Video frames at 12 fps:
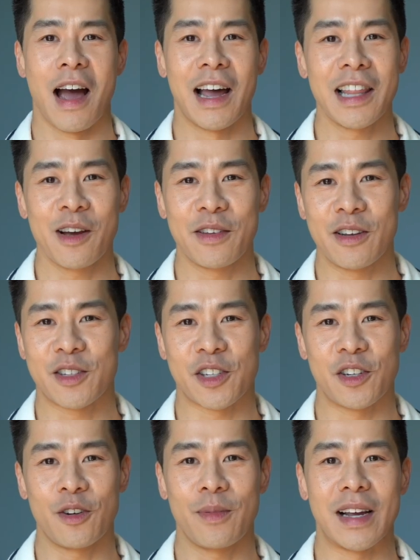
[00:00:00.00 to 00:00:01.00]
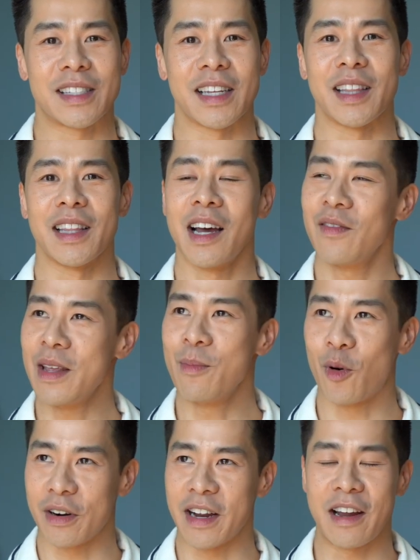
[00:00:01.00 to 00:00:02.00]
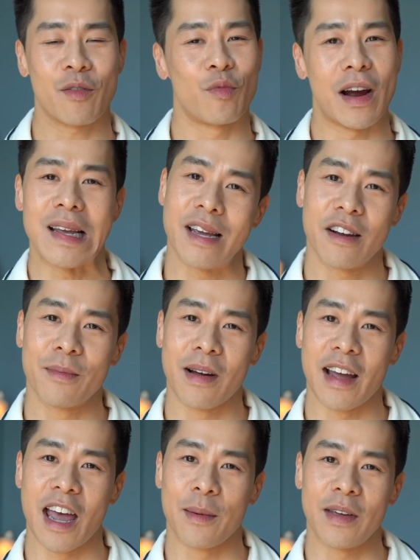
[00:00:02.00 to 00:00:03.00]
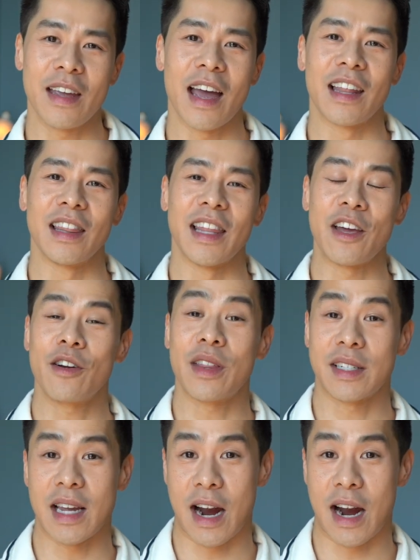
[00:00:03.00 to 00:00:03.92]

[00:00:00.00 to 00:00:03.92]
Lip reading: Hello YouTube, it's a lovely morning right here in Miami, and later this